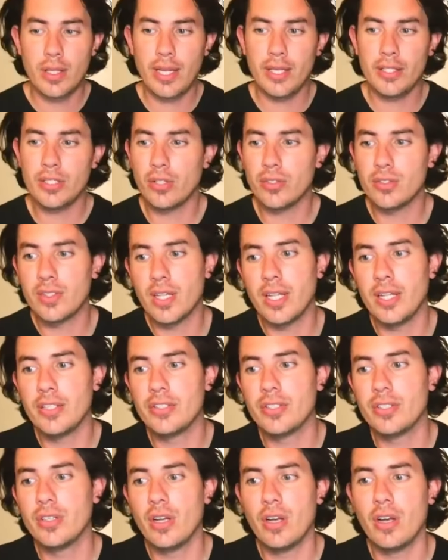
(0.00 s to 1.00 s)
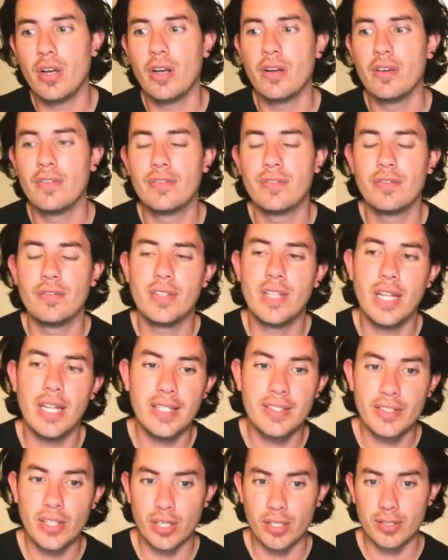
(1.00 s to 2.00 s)
ancient constellation of the
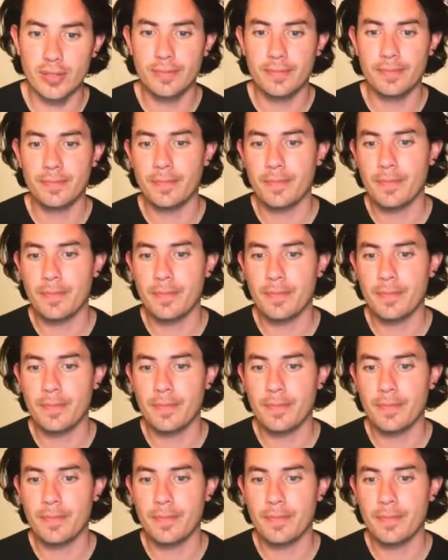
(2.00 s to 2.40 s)
lizard.